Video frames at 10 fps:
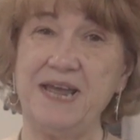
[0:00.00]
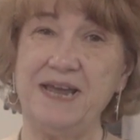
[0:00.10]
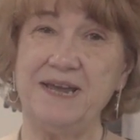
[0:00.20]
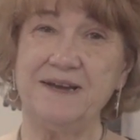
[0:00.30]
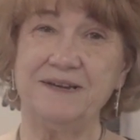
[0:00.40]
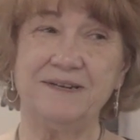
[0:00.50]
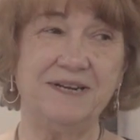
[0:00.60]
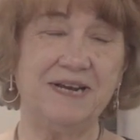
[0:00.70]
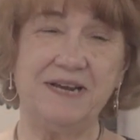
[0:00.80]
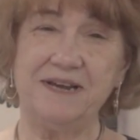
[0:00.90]
And
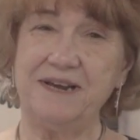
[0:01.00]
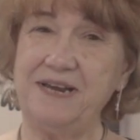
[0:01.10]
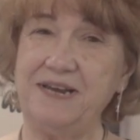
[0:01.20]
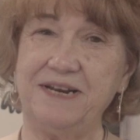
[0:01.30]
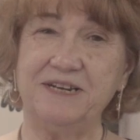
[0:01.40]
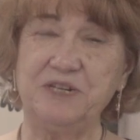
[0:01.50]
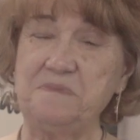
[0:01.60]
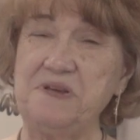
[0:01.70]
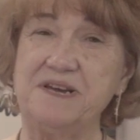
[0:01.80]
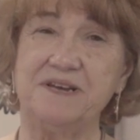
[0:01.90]
it, it has
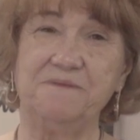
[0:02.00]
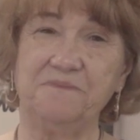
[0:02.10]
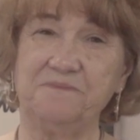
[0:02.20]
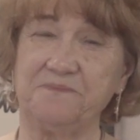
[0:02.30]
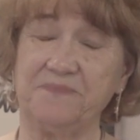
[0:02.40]
been